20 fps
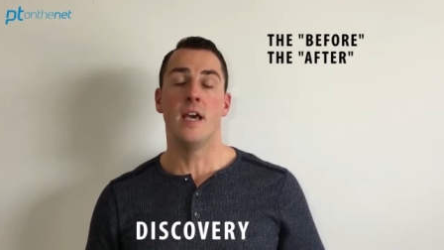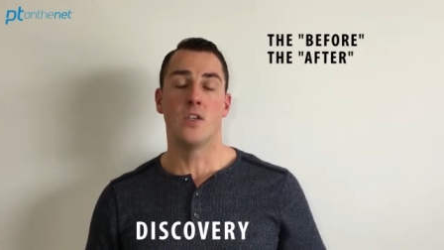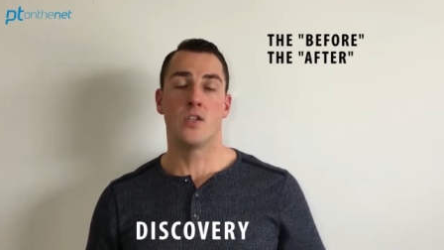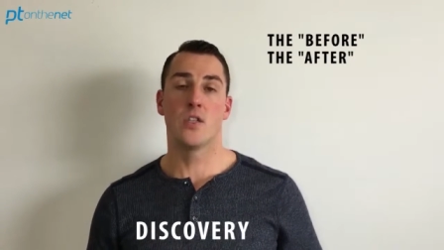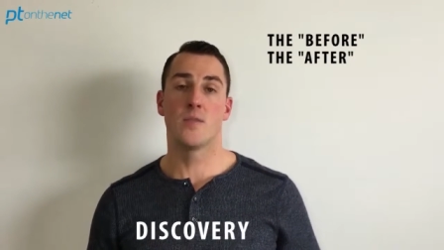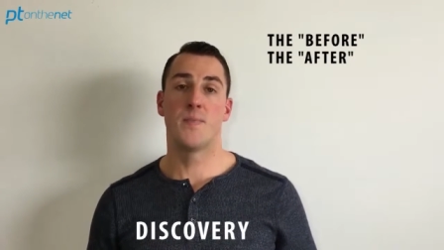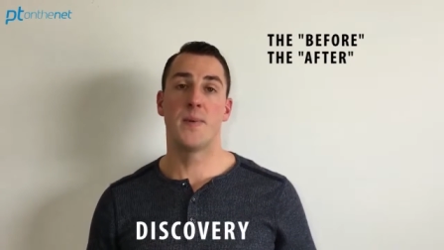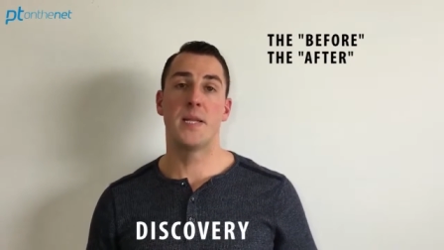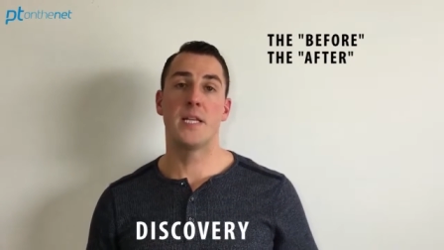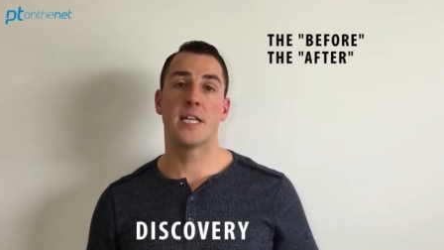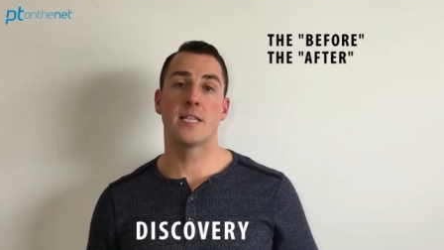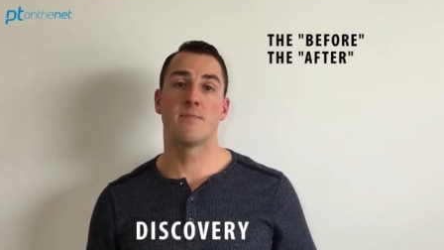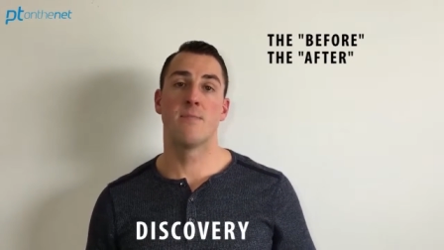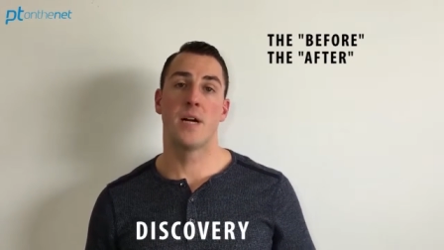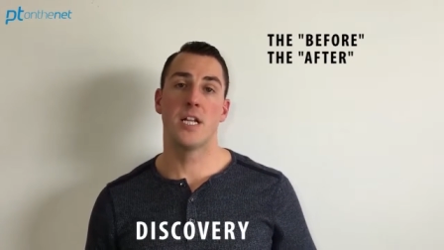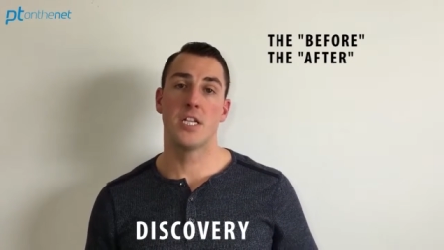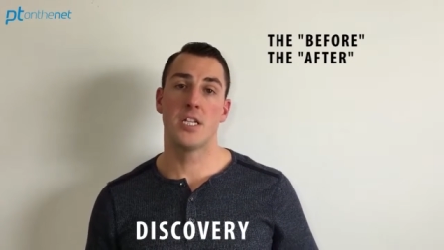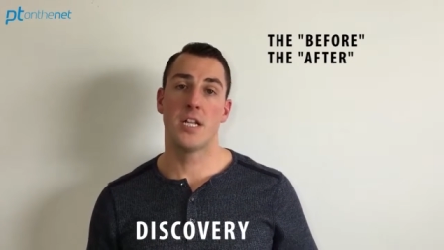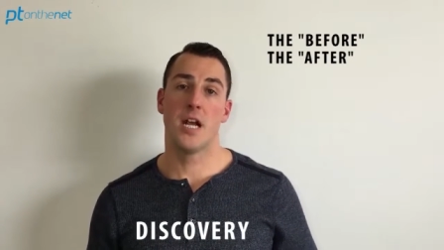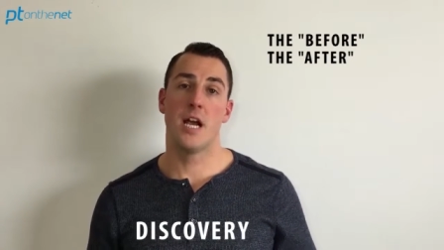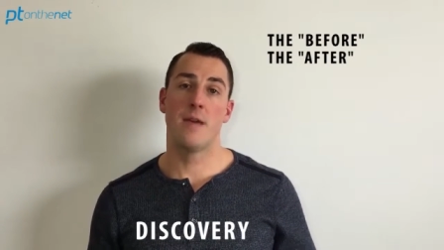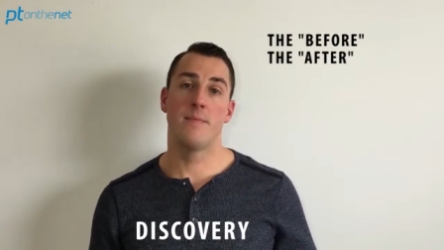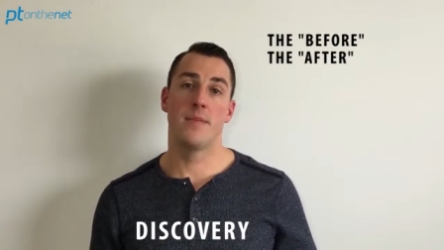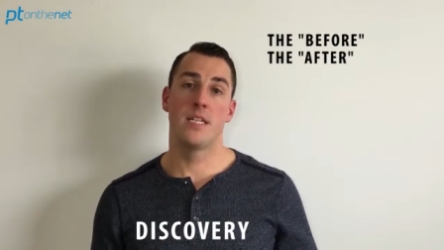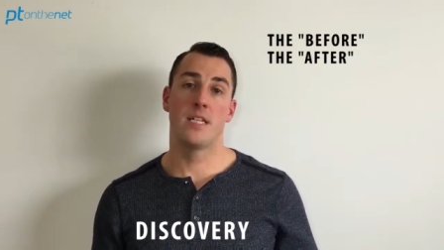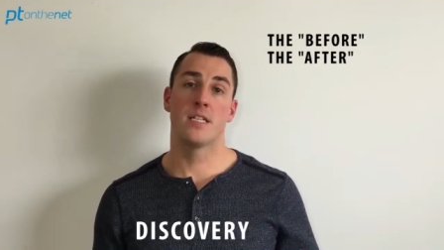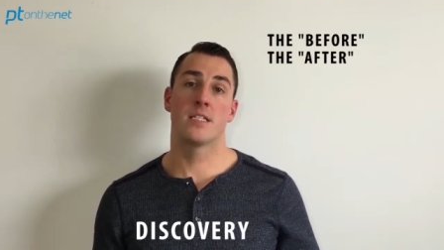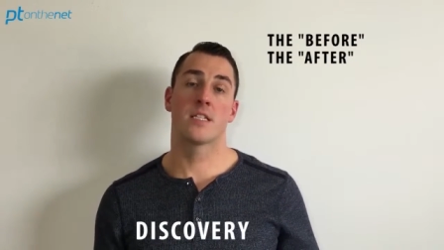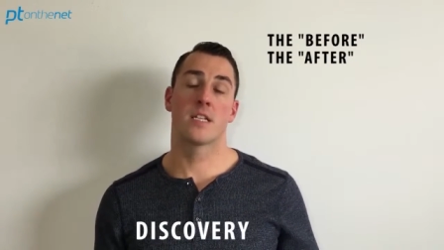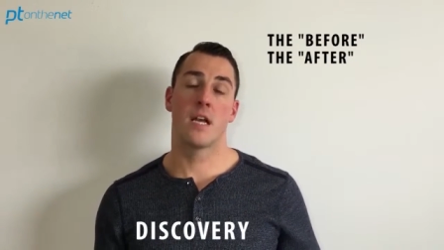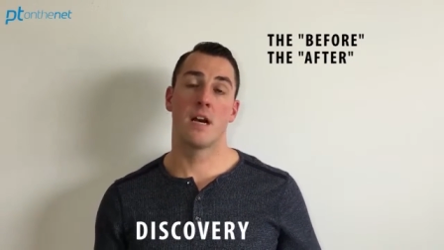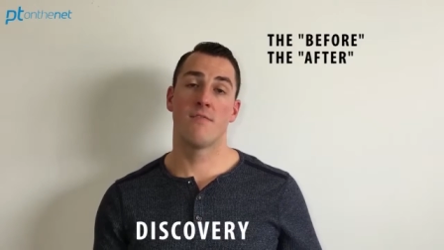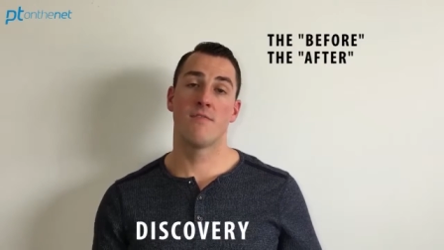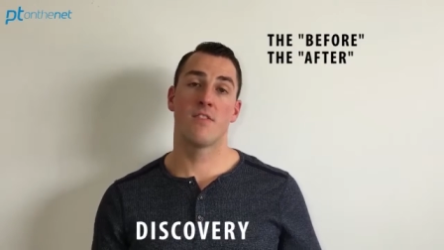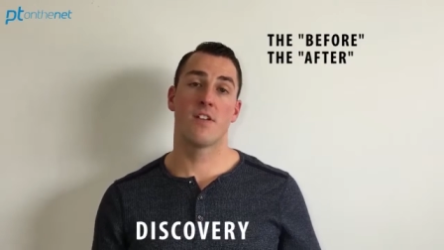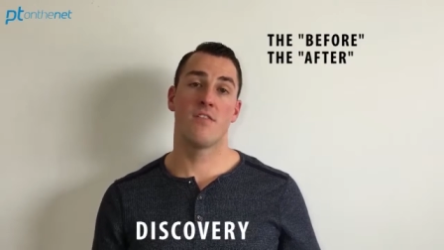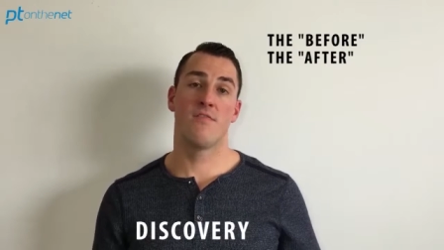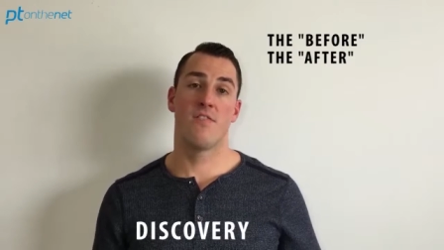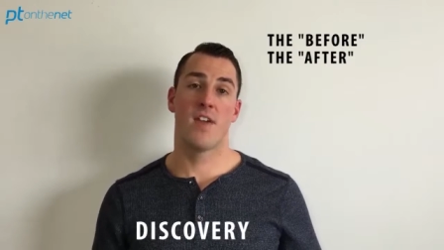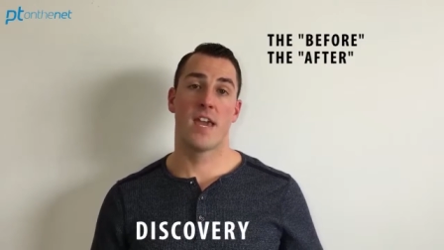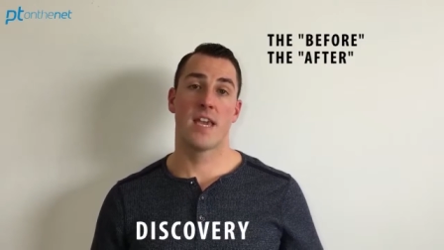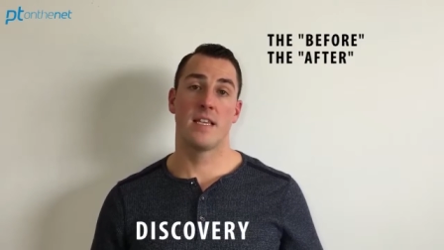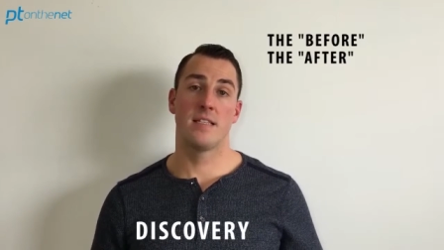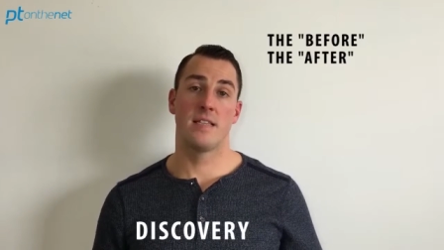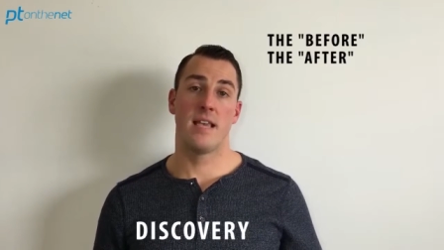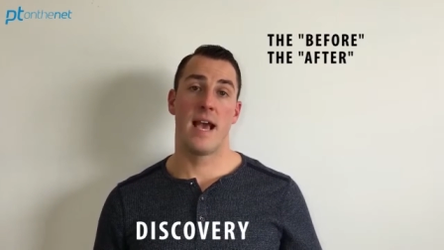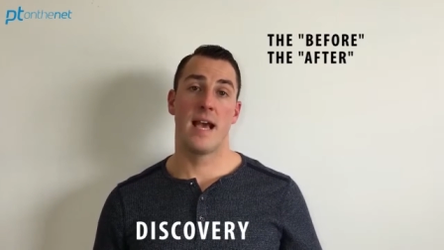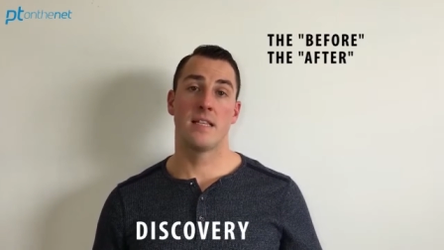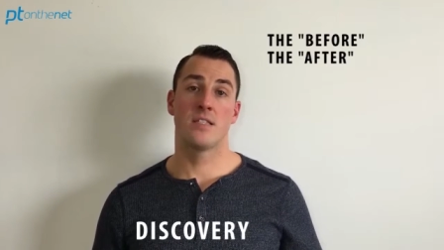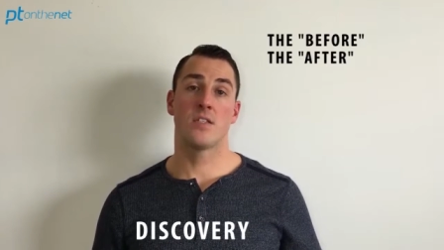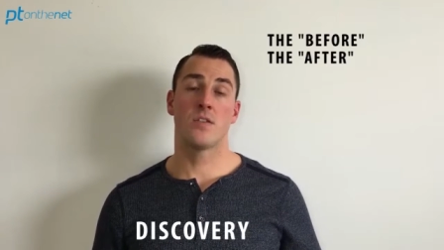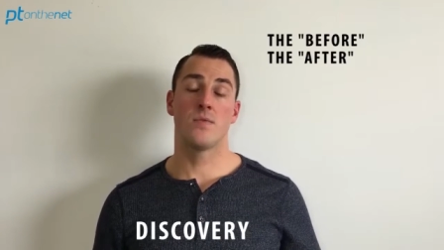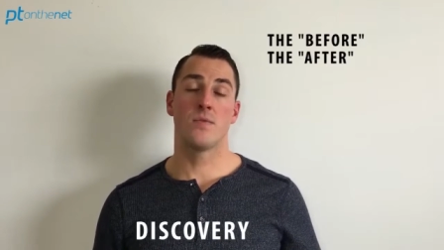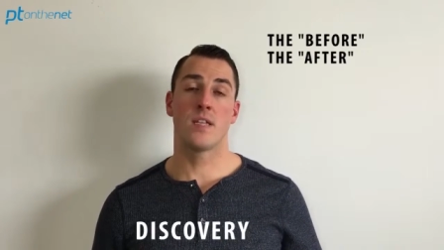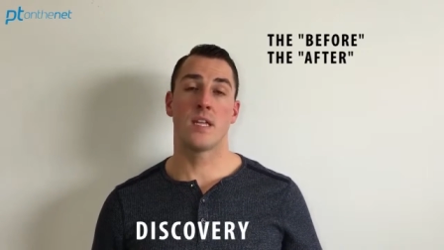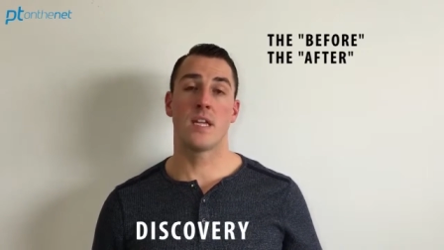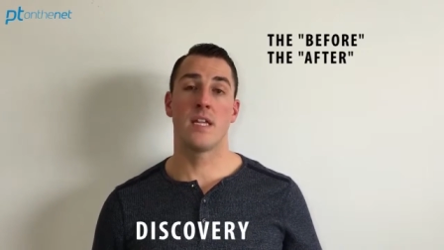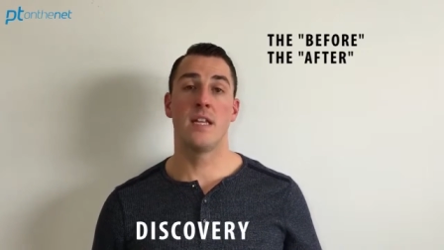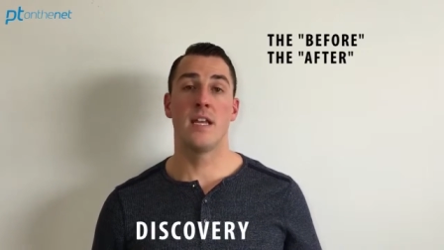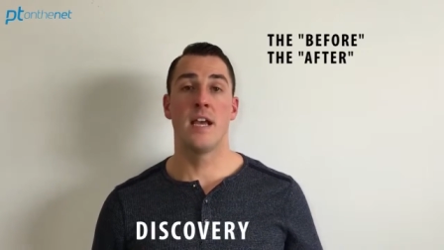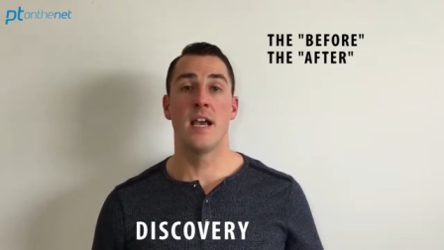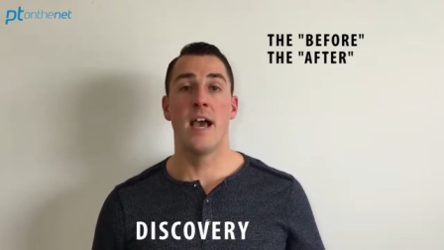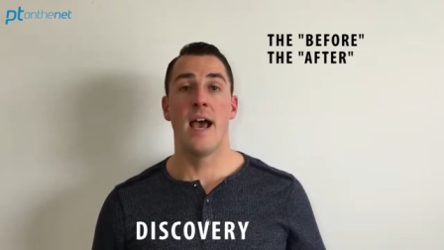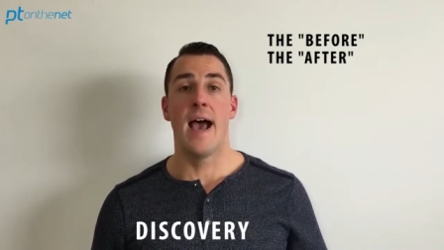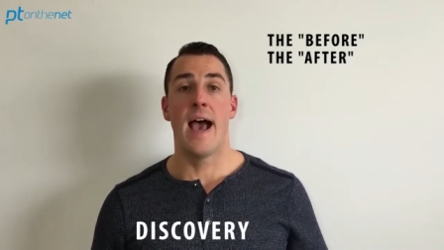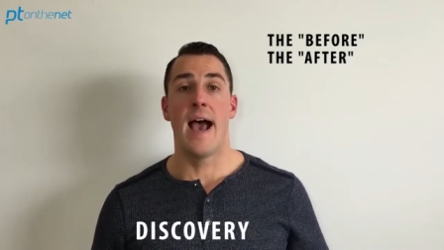So spend as much time in the discovery phase as you need,